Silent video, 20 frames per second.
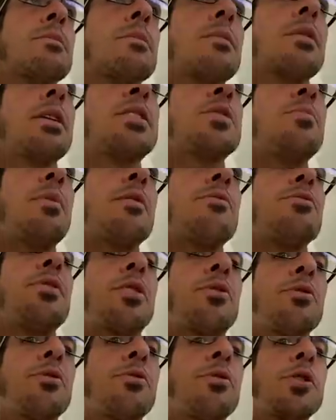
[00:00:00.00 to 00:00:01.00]
it's meant for
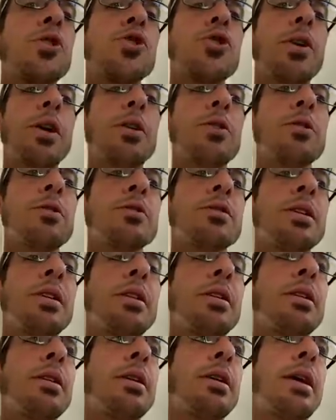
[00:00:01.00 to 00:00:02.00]
like refrigerators
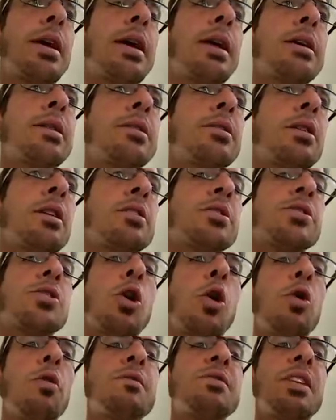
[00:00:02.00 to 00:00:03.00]
and
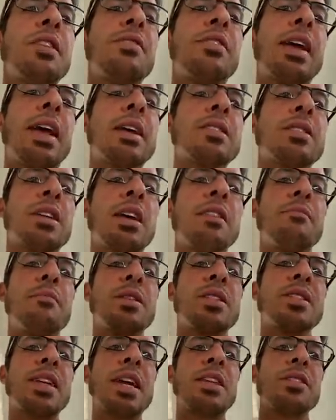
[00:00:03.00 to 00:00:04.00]
stoves and things to give them a
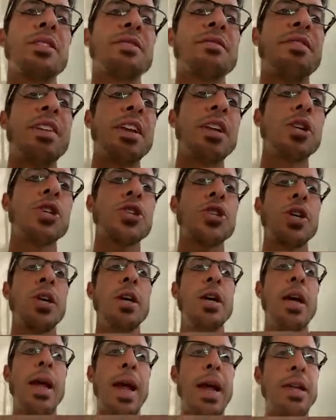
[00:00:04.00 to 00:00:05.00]
stainless finish.
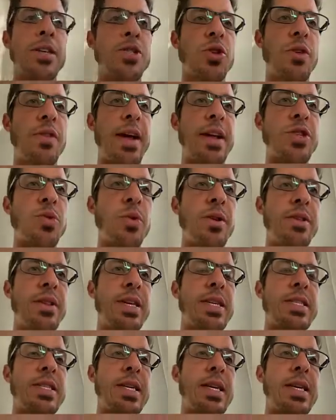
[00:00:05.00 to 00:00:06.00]
And so that's what
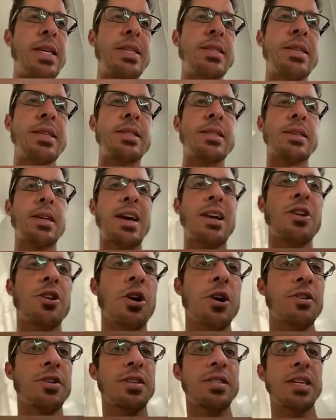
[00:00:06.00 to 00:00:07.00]
this is. It's kind of
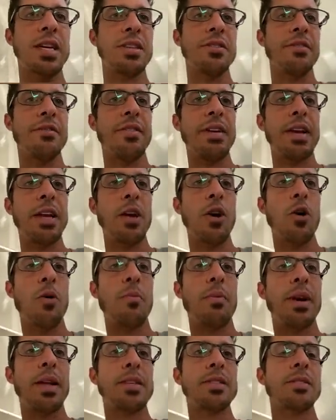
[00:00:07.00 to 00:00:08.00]
hard to see in the video,
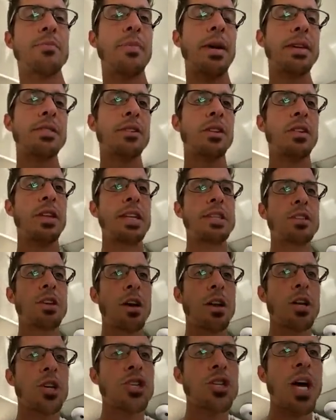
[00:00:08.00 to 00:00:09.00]
but it's basically, it's
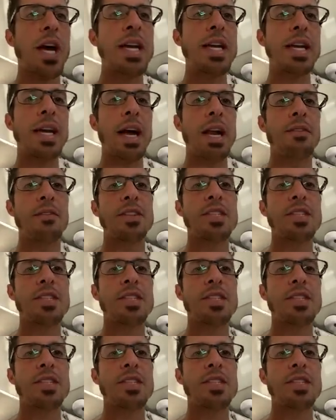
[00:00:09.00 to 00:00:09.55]
got a shiny kind of a